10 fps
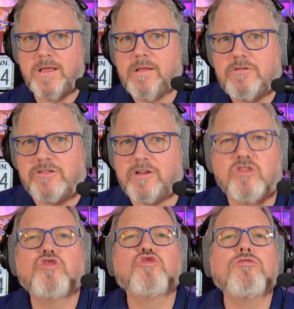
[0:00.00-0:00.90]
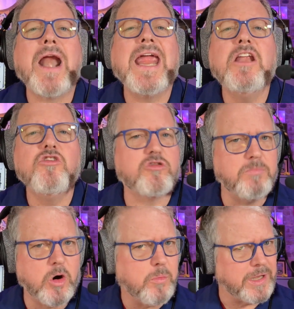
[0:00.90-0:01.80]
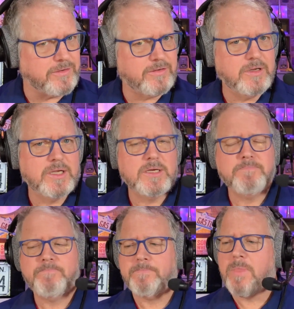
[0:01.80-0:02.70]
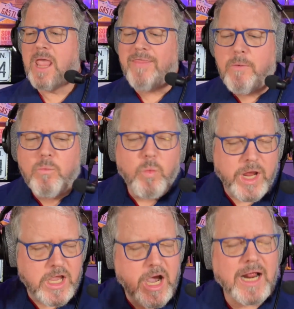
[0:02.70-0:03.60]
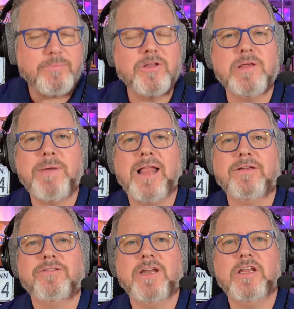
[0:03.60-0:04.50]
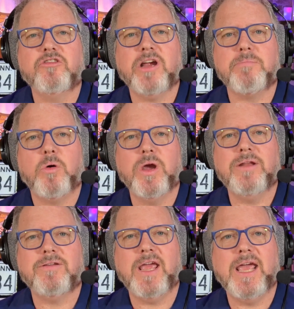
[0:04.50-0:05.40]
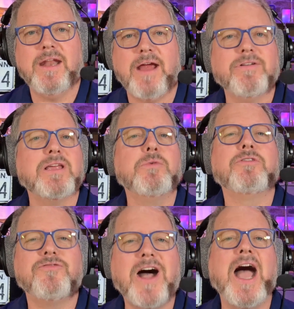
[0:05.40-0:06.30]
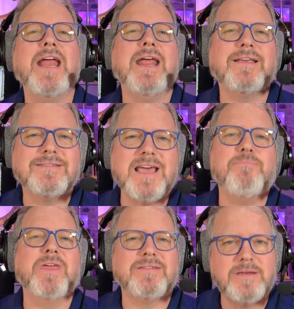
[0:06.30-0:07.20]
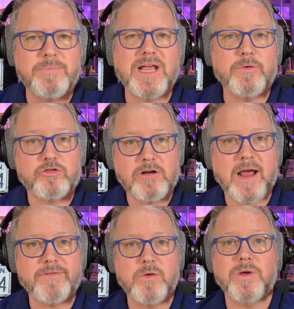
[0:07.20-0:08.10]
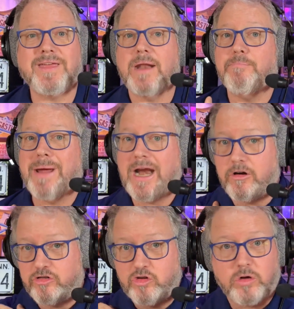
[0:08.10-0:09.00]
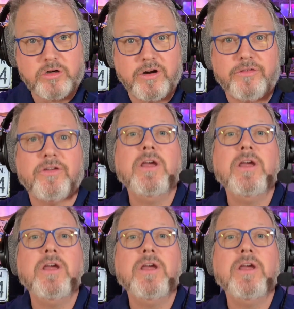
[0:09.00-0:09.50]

Just a strange moment. And then we got up to the Palestinian checkpoint, and everything was fine, except that somebody I was traveling with had bare shoulders.